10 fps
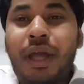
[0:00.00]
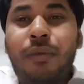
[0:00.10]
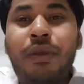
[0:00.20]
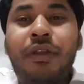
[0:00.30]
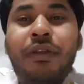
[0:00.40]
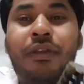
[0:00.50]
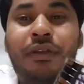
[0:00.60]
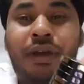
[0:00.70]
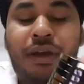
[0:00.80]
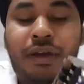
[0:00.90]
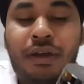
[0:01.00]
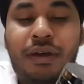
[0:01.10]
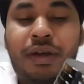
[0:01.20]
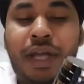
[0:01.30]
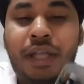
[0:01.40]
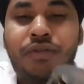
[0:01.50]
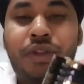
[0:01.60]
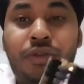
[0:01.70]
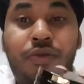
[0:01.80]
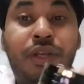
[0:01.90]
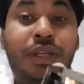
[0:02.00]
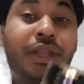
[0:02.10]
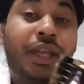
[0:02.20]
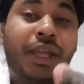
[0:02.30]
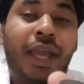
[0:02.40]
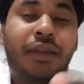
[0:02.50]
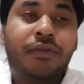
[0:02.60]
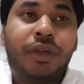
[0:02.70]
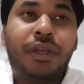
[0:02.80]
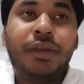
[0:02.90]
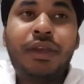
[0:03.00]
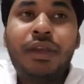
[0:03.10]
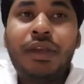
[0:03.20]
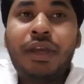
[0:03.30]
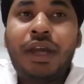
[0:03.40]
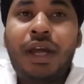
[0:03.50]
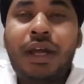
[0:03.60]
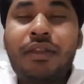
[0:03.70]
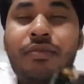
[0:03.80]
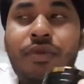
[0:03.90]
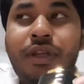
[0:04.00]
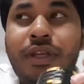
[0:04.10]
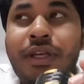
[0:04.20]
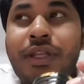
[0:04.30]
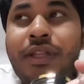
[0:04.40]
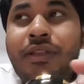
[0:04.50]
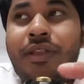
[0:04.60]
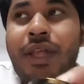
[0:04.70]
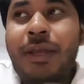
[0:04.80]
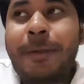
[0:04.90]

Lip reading: I will actually throw it in that category, as well as